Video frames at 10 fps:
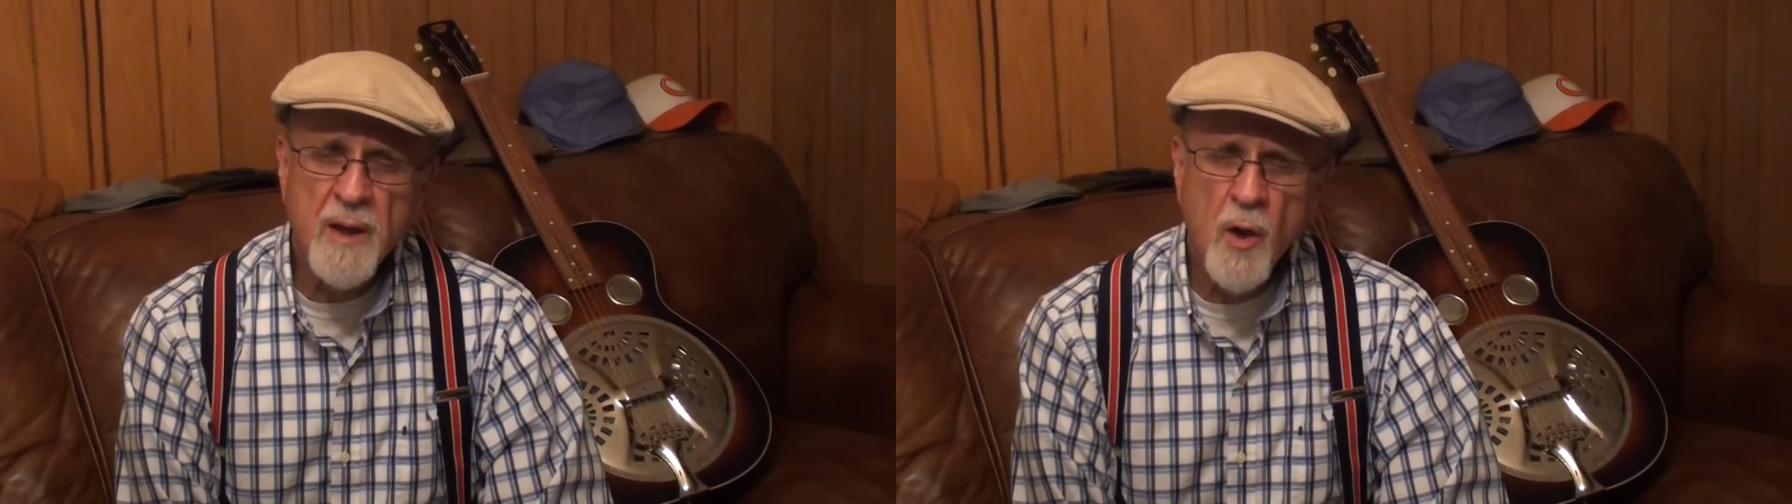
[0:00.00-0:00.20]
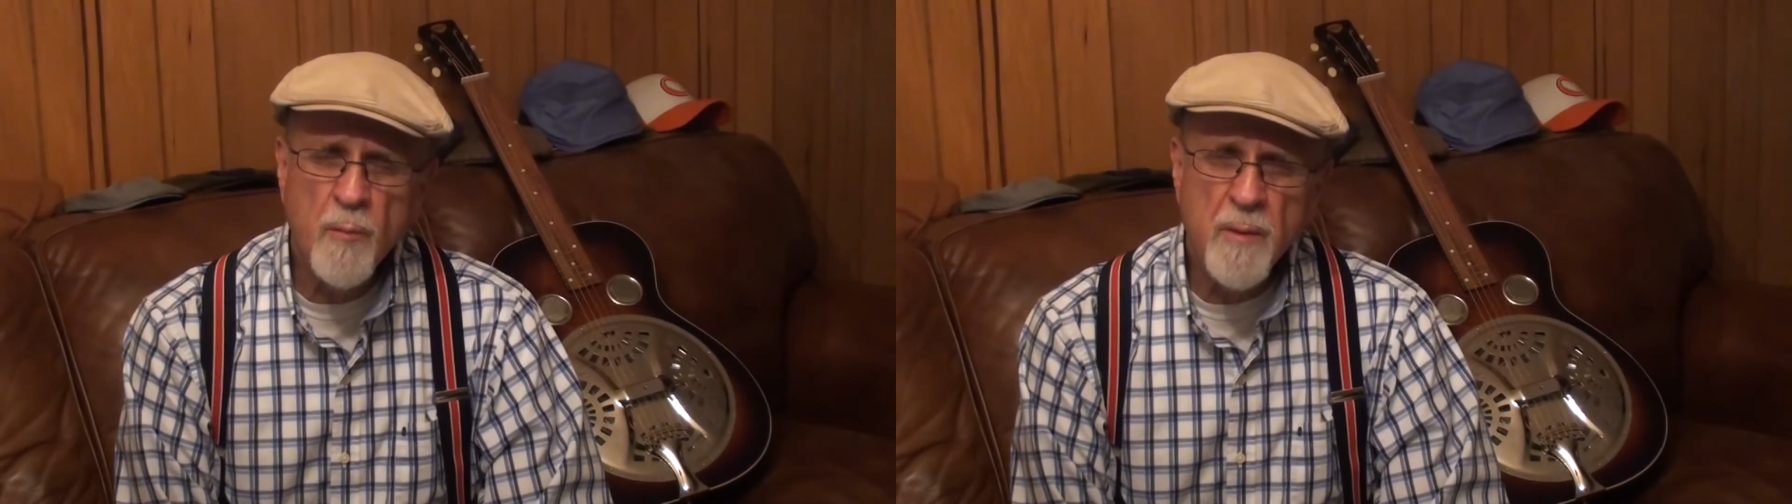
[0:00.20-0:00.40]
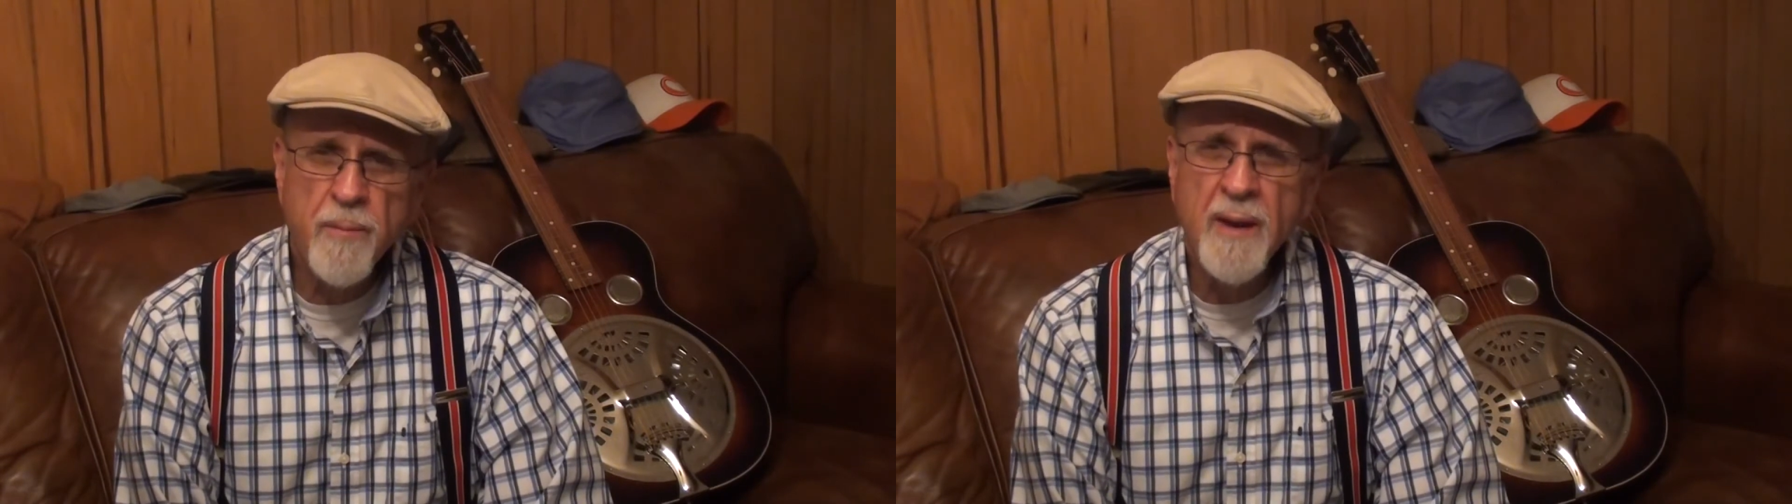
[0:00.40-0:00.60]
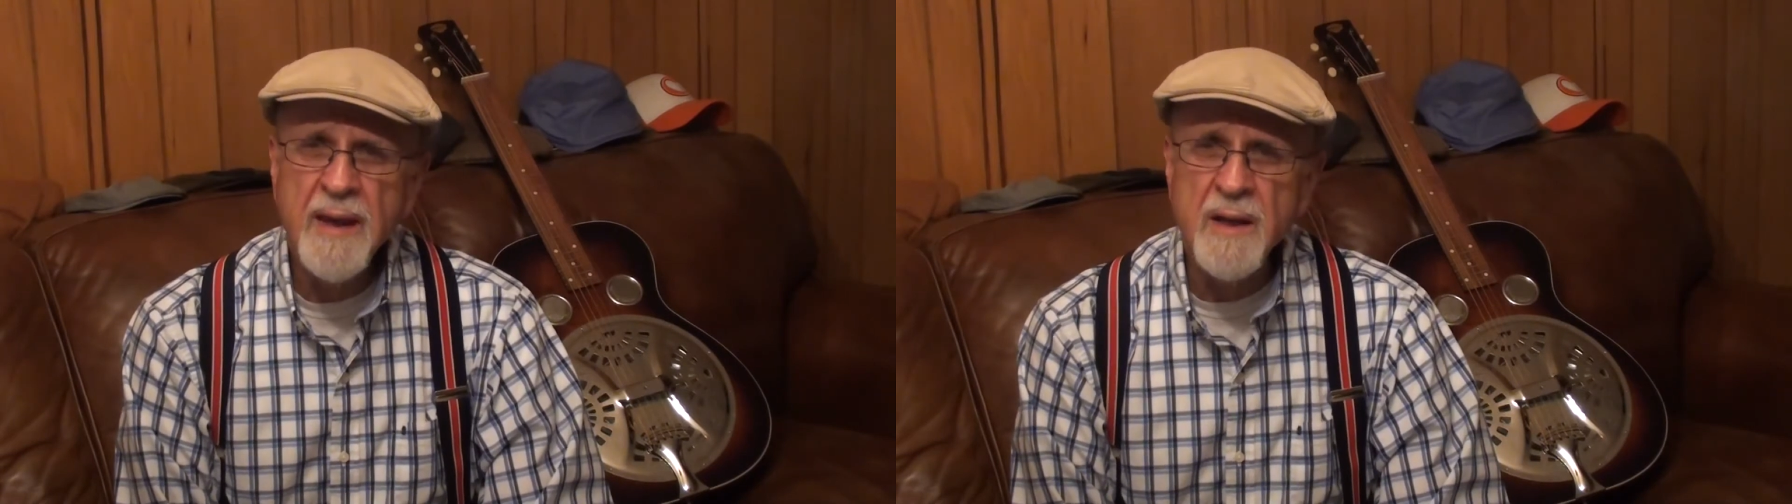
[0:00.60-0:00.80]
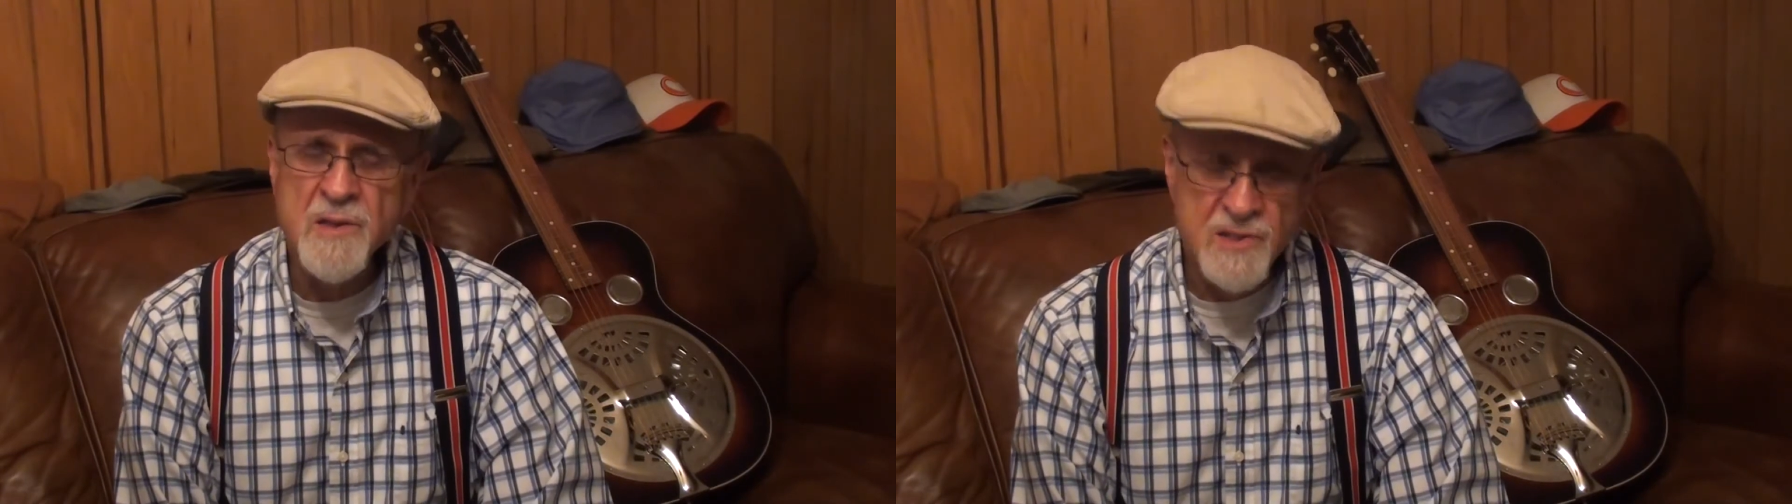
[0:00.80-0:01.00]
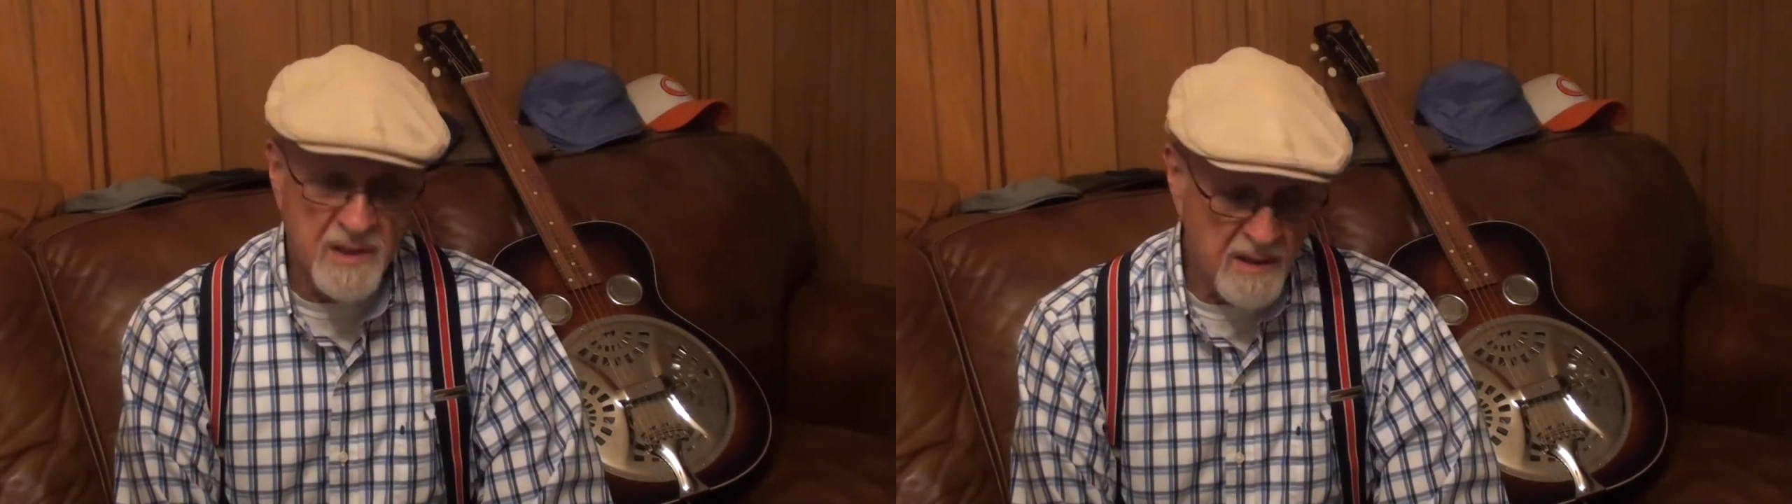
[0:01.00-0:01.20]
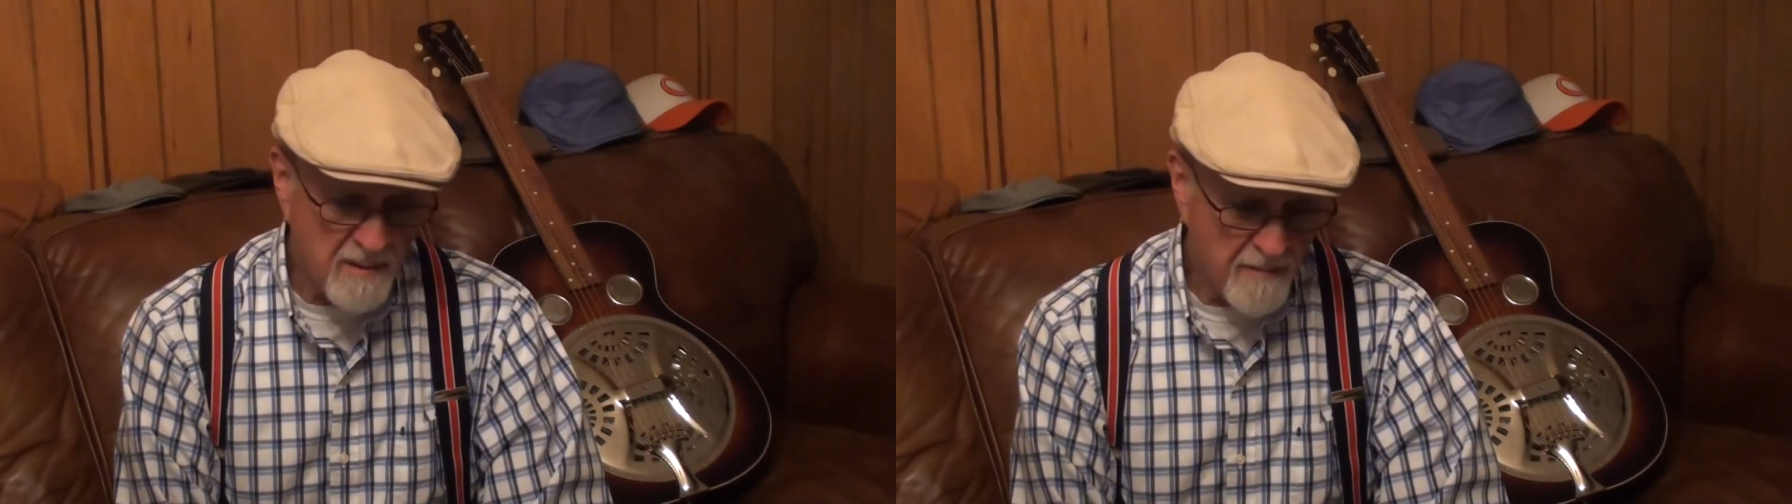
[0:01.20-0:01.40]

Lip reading: home and play it, he said.